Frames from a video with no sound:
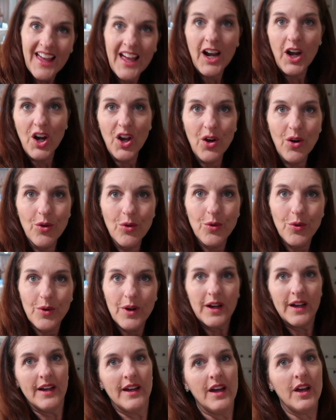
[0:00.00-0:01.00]

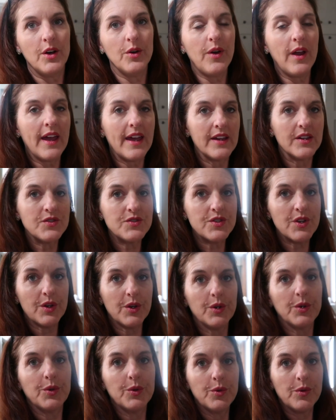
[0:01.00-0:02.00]
Hello. Okay,
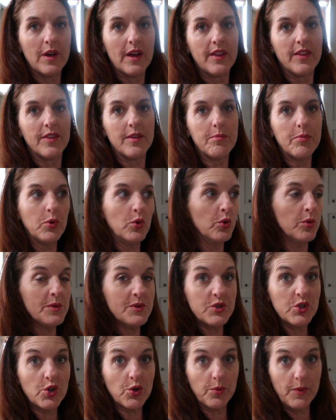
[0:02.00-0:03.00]
so the pool
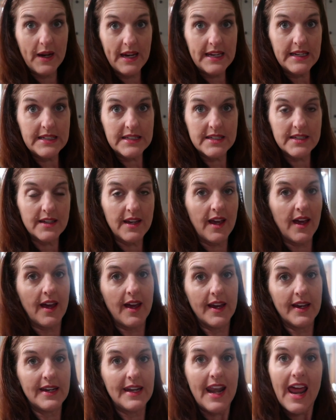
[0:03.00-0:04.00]
was great.
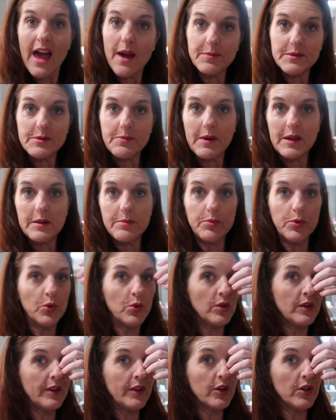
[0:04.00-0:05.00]
I napped by the
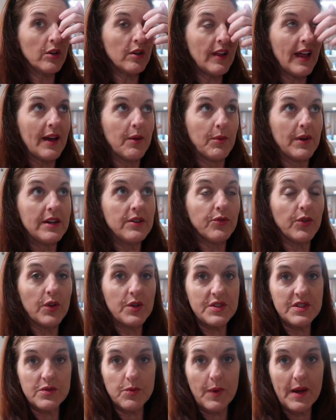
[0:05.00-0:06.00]
pool a little. I went
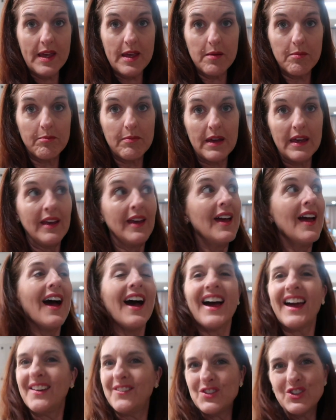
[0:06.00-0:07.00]
for a swim.
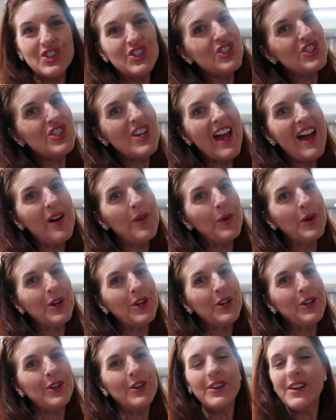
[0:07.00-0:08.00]
I
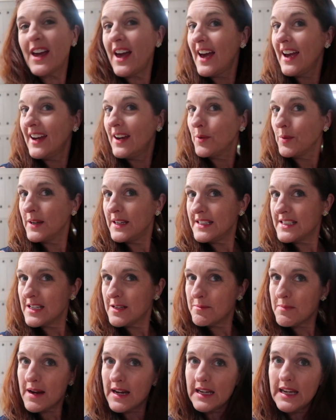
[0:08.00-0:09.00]
showered. I
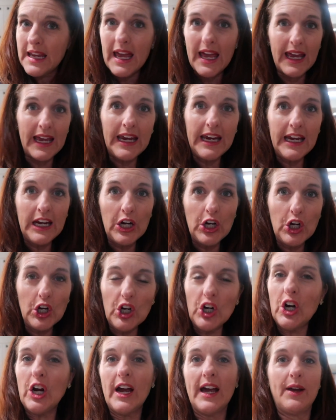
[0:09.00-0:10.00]
redid my
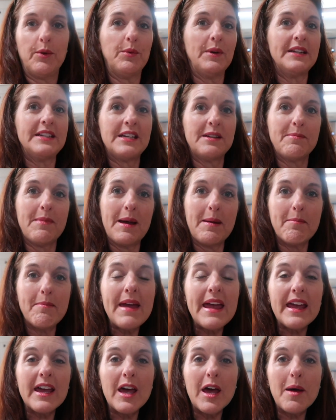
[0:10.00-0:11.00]
hair. I redid my
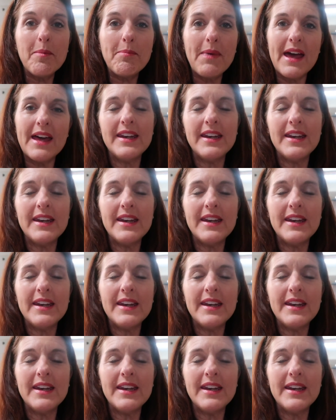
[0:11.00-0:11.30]
makeup.